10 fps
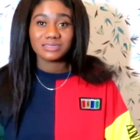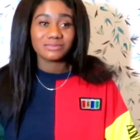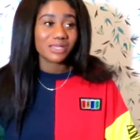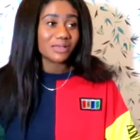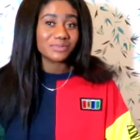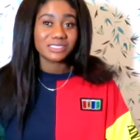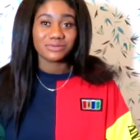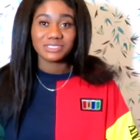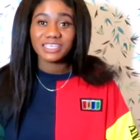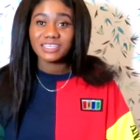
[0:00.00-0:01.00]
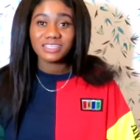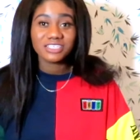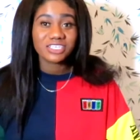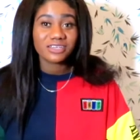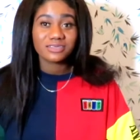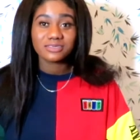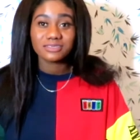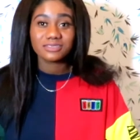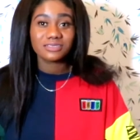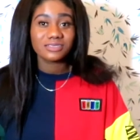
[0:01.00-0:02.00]
um, till
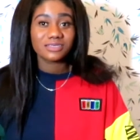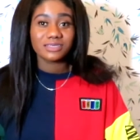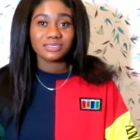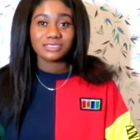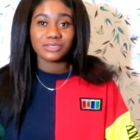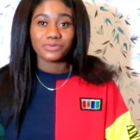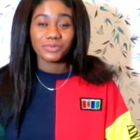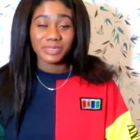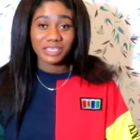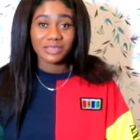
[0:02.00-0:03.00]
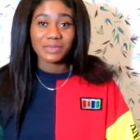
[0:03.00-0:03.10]
teenagers, till we became